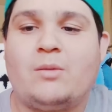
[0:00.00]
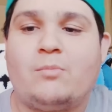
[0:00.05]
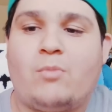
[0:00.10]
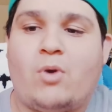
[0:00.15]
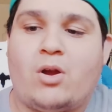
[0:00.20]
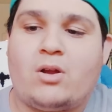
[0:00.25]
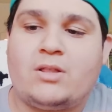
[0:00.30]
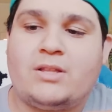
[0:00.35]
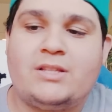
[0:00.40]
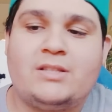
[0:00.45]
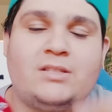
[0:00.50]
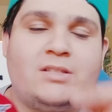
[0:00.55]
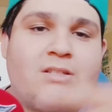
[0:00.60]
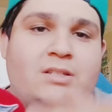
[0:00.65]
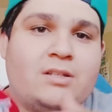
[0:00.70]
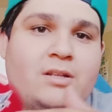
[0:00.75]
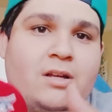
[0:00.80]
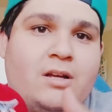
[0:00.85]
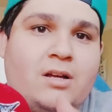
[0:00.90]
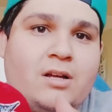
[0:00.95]
the
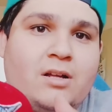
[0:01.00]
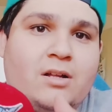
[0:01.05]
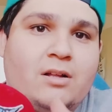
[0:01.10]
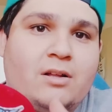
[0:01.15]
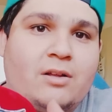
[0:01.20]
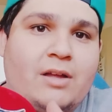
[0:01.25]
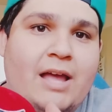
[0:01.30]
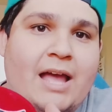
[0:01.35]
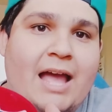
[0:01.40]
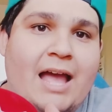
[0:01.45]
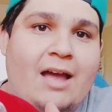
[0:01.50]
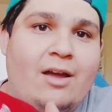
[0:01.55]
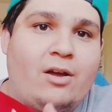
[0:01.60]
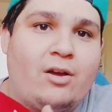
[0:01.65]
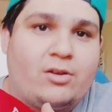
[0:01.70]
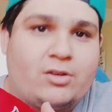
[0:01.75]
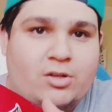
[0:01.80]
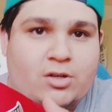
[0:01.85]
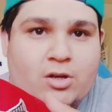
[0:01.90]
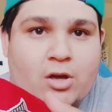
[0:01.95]
Marlins hat,
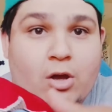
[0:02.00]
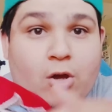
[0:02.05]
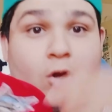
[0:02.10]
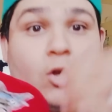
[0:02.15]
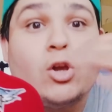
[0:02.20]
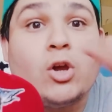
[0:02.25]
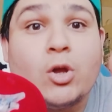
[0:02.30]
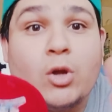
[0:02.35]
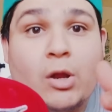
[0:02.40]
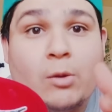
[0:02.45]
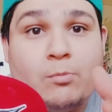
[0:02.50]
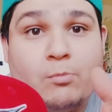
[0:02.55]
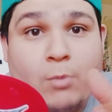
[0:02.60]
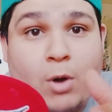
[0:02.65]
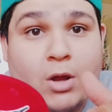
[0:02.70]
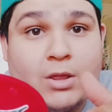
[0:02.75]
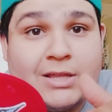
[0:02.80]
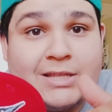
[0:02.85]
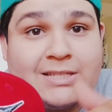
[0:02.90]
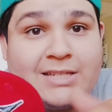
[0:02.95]
a good
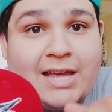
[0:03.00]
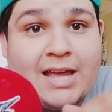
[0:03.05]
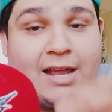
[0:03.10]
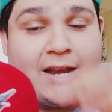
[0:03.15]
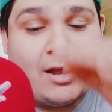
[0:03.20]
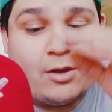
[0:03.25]
Marlins hat.